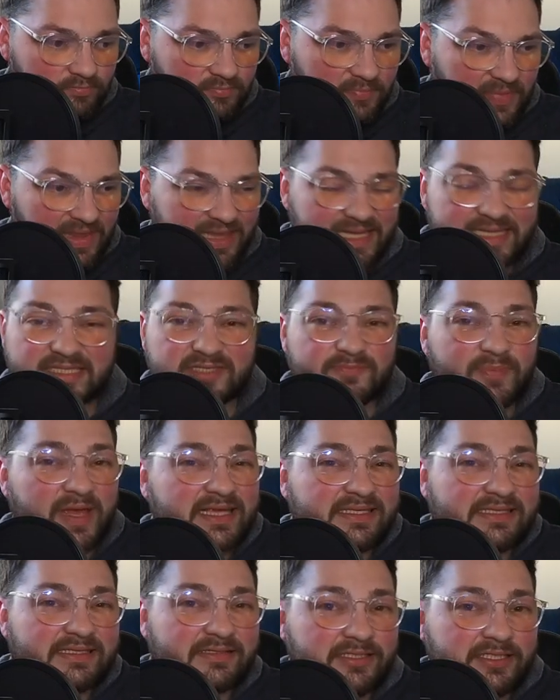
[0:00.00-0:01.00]
this is
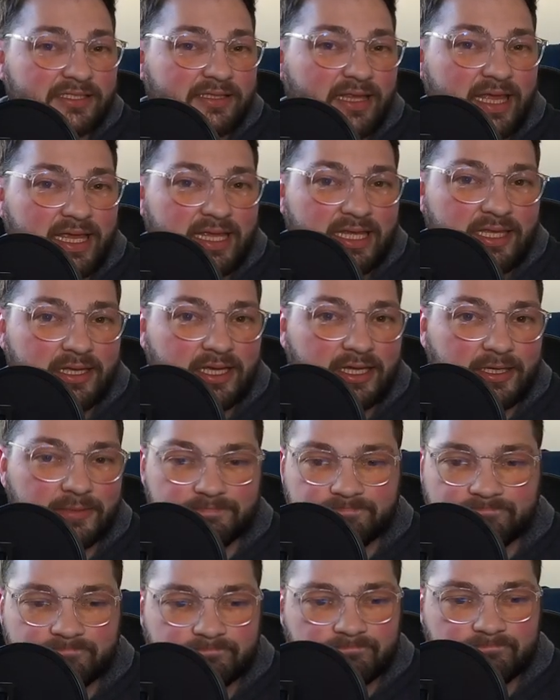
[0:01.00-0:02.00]
basically the, uh,
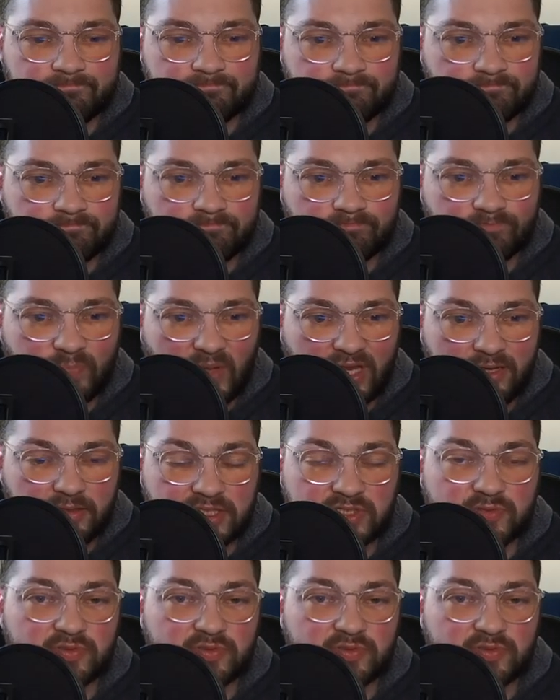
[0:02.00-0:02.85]
this